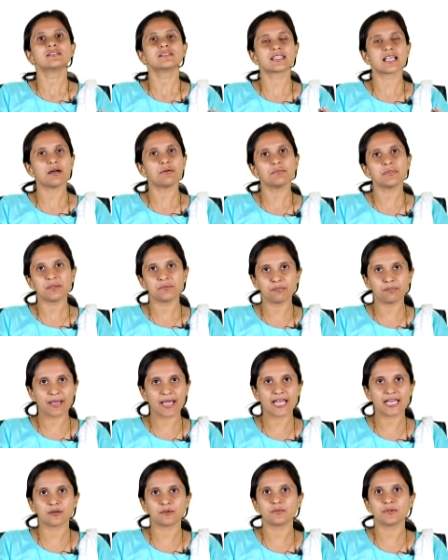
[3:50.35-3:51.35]
some
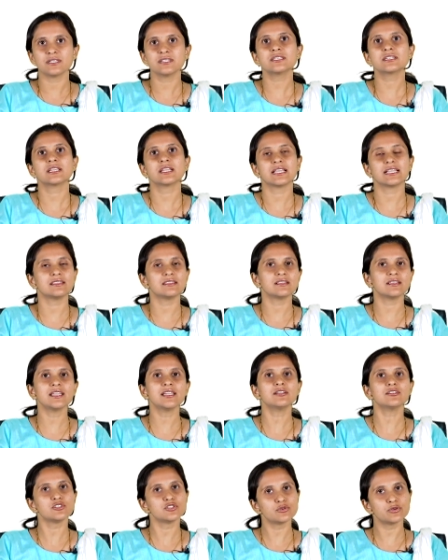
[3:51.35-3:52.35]
impairment in the
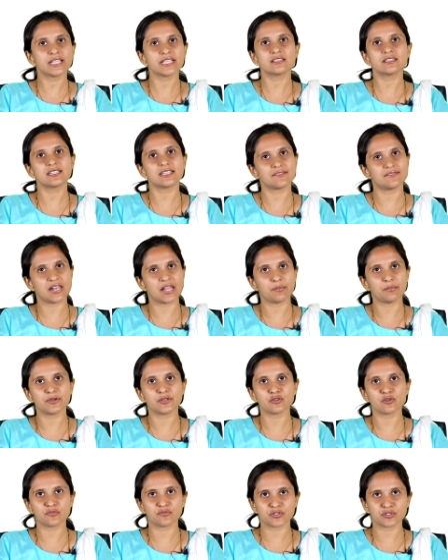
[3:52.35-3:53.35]
during the
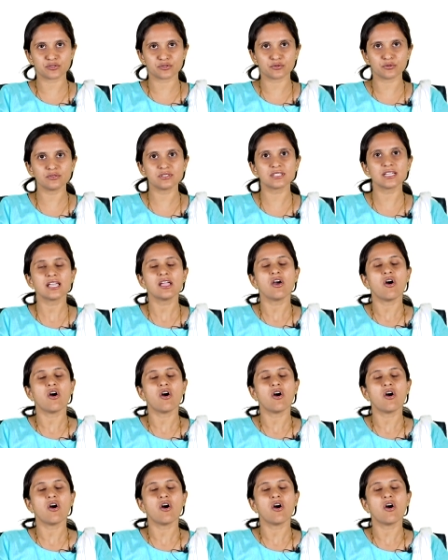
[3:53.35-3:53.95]
development of the tooth